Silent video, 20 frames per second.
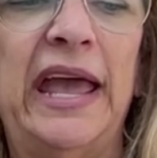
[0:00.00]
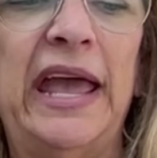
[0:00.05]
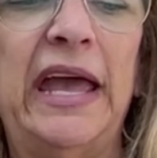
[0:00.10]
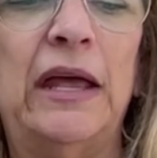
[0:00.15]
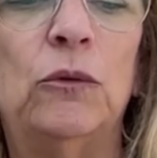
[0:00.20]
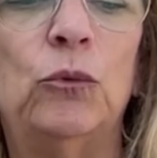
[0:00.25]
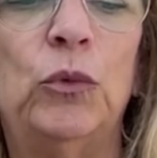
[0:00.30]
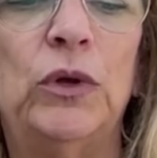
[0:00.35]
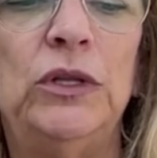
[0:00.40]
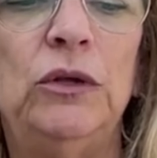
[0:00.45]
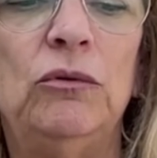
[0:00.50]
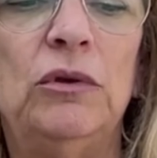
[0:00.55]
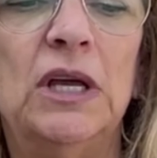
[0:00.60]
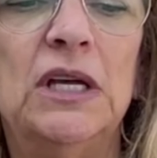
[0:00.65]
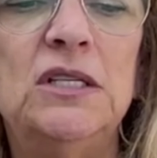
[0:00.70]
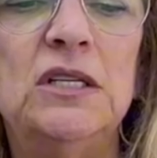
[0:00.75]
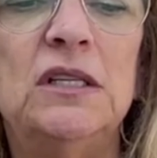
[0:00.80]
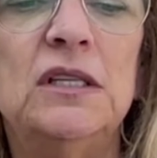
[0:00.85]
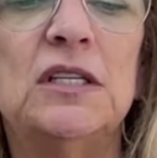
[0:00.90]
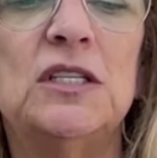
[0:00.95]
And when you
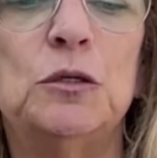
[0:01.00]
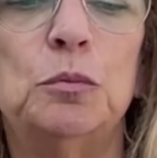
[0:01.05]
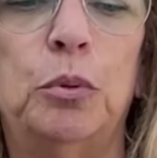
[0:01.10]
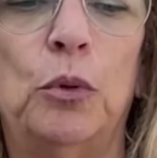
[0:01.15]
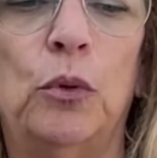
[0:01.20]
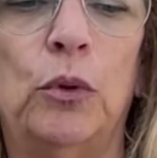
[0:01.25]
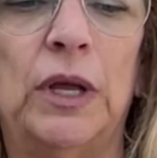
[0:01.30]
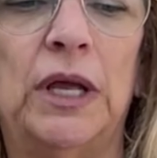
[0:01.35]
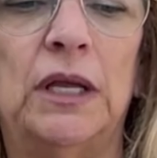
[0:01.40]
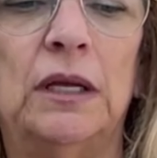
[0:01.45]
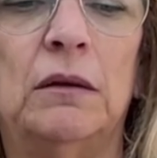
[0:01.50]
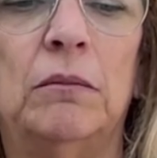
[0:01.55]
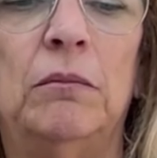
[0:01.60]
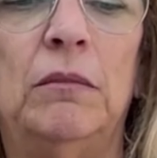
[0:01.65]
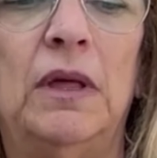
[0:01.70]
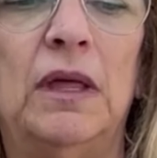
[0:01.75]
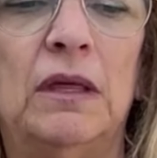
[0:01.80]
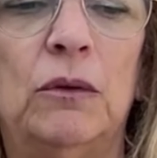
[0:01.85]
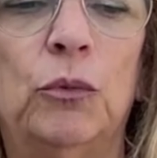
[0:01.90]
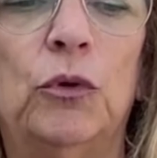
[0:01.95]
get to this point,
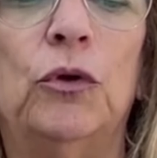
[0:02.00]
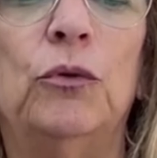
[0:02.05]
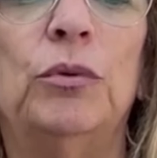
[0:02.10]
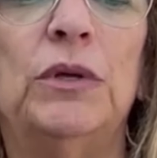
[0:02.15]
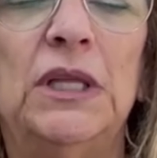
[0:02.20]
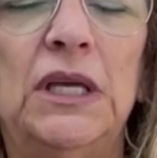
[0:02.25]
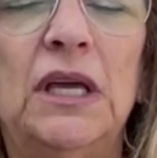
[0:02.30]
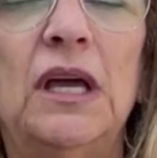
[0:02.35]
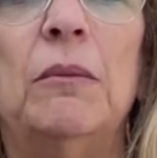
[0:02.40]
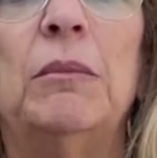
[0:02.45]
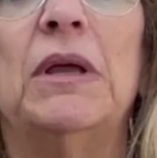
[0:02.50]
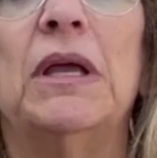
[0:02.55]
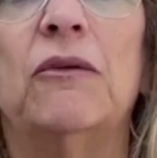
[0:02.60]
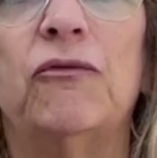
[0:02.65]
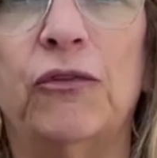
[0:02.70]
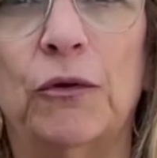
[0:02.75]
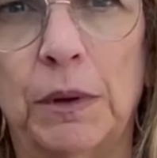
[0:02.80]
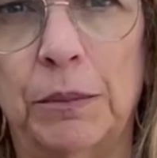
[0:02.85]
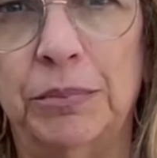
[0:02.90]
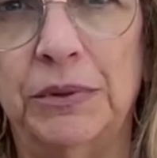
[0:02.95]
we're really coming
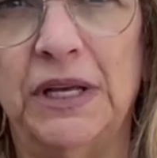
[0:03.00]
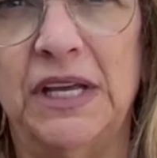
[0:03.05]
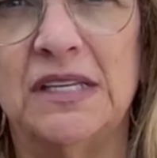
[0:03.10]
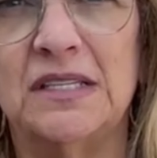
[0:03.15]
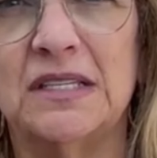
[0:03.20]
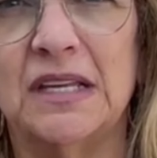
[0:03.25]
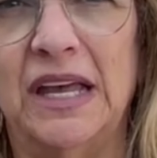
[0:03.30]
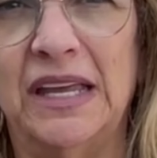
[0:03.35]
from a place,